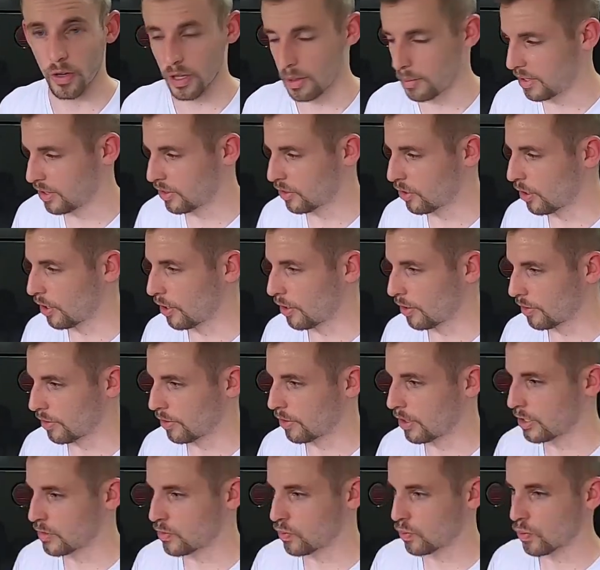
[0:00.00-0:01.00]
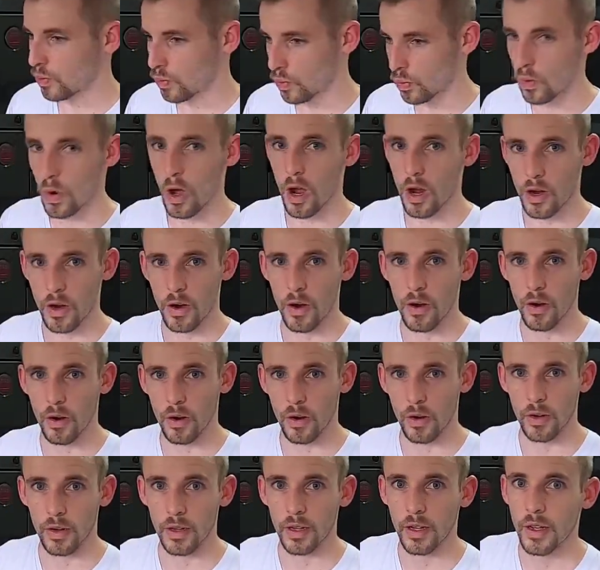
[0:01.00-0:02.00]
I mean, they're rock
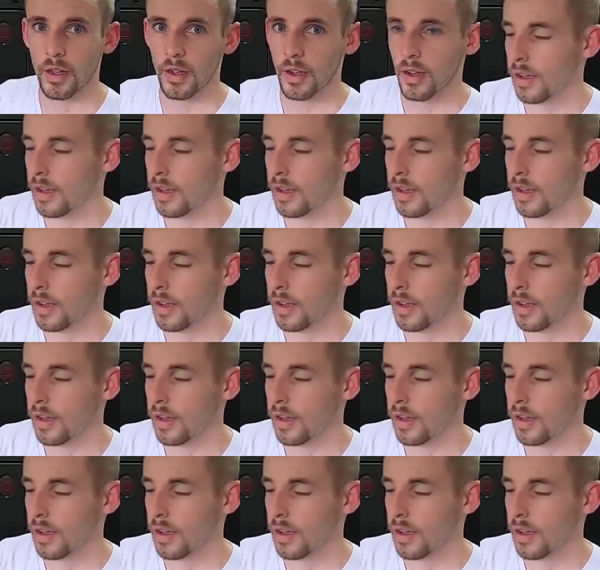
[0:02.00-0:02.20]
hard.